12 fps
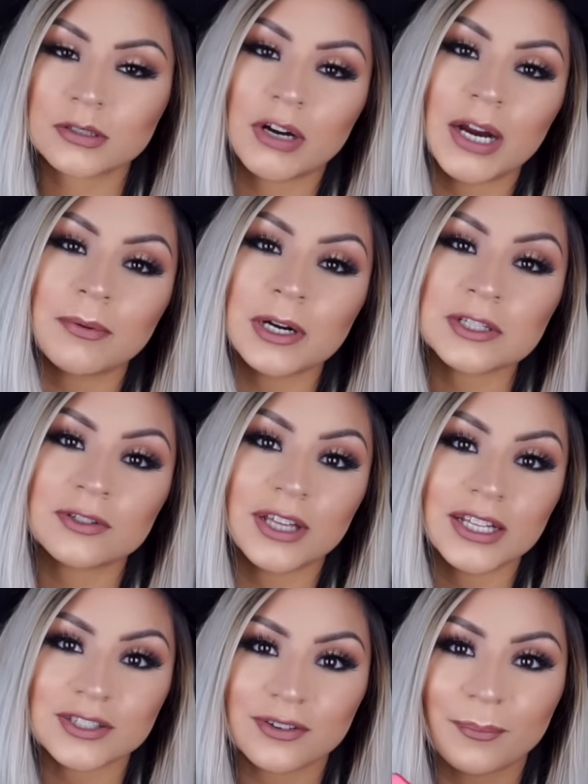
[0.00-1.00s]
subscribers, so
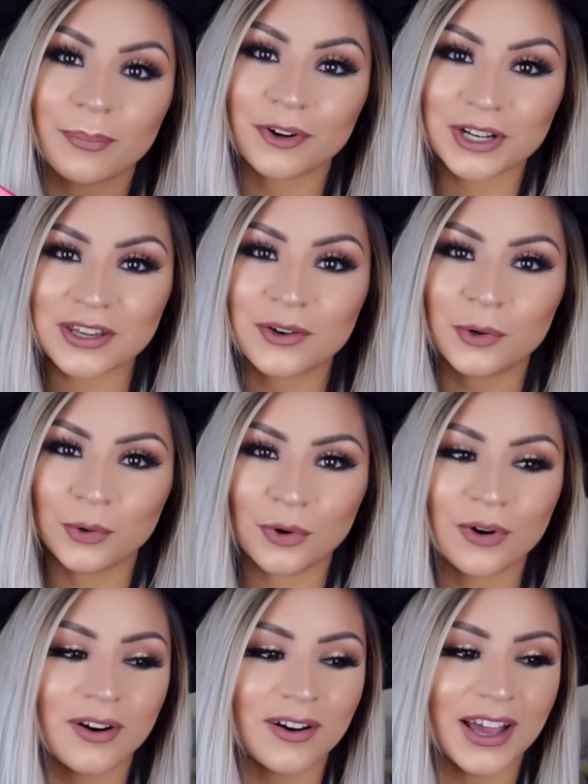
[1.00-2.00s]
that's pretty
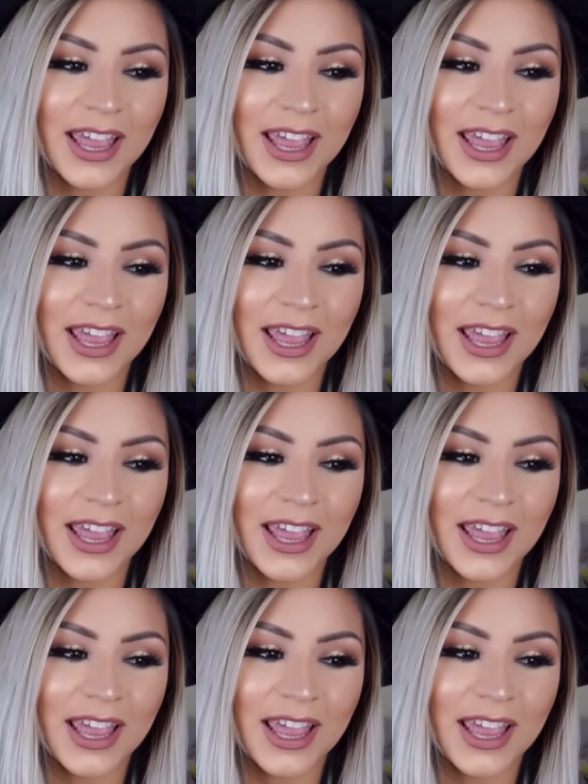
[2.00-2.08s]
cool.